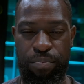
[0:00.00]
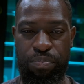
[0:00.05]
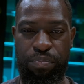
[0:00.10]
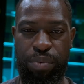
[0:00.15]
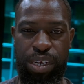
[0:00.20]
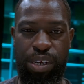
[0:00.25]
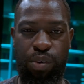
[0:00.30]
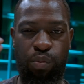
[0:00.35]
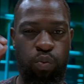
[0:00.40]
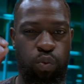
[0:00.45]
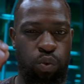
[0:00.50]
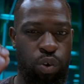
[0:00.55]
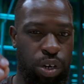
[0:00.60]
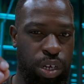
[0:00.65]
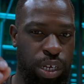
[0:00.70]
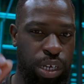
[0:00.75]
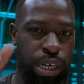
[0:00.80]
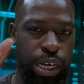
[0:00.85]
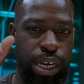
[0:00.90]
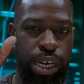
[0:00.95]
but it
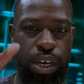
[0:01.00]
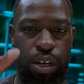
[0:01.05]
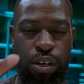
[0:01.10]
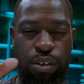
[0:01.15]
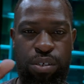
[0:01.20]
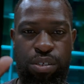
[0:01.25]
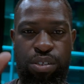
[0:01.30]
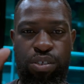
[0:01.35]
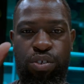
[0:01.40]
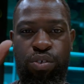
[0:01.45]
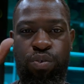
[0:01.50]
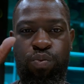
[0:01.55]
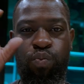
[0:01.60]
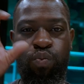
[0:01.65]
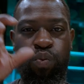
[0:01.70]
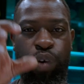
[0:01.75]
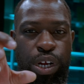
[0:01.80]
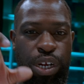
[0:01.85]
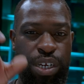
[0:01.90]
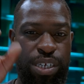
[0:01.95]
works according to
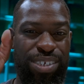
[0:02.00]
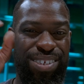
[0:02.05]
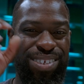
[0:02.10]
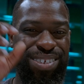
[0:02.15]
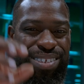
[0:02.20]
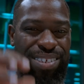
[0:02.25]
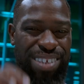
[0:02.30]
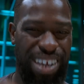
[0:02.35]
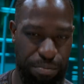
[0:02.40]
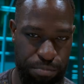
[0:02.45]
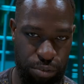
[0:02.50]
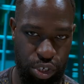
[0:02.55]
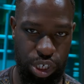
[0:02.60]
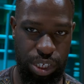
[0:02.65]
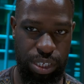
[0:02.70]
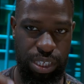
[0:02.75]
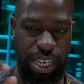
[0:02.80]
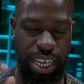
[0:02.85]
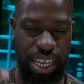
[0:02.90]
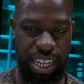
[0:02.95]
where the
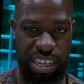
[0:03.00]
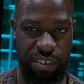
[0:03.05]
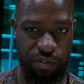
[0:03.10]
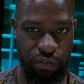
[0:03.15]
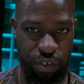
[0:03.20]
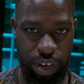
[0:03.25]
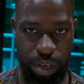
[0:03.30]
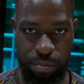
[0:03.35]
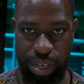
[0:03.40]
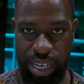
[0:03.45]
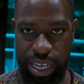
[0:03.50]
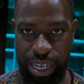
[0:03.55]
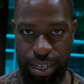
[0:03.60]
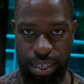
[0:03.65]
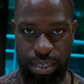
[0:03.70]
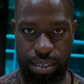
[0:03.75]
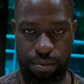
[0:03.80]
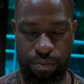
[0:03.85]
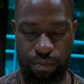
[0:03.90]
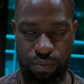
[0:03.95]
subject in the frame
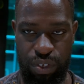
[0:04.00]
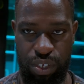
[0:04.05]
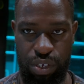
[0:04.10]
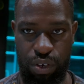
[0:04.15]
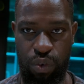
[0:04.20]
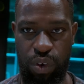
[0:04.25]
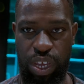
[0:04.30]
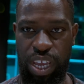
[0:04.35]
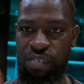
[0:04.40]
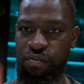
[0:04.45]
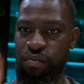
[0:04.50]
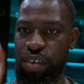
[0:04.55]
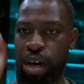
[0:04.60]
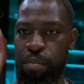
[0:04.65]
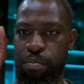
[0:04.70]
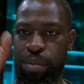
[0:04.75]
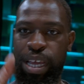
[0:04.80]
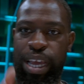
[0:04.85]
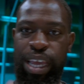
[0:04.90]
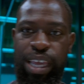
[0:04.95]
is. So if
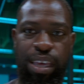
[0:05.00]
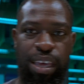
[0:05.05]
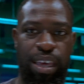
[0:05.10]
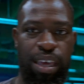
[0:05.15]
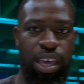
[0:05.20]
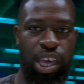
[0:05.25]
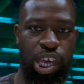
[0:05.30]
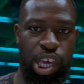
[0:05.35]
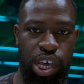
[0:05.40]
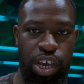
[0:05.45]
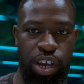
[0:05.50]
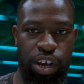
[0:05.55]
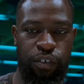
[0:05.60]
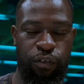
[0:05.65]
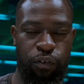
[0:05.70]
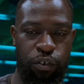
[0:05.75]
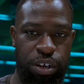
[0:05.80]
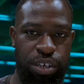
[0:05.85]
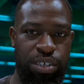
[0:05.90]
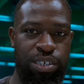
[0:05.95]
I'm like here,
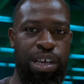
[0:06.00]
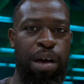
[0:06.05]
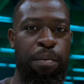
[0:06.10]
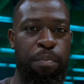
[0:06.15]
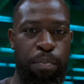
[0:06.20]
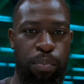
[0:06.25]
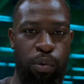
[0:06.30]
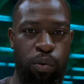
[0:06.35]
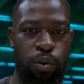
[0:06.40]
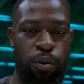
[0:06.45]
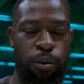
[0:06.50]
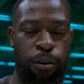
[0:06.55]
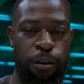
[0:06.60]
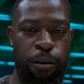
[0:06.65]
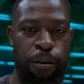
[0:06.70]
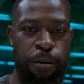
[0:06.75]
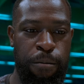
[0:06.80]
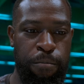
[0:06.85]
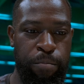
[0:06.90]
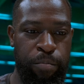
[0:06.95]
for example,
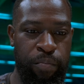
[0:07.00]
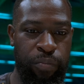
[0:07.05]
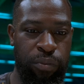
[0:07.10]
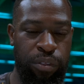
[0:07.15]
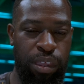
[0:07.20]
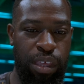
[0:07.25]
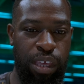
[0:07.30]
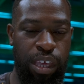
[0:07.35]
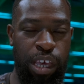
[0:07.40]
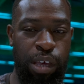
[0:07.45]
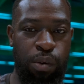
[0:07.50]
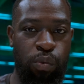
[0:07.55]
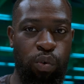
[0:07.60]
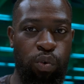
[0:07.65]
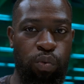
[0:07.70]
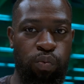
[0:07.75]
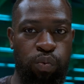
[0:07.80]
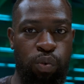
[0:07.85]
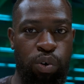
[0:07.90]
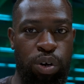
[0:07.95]
it
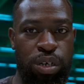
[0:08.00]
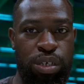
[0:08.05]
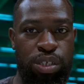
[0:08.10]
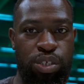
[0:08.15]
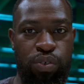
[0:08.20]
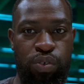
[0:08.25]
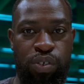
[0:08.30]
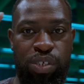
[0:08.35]
will work to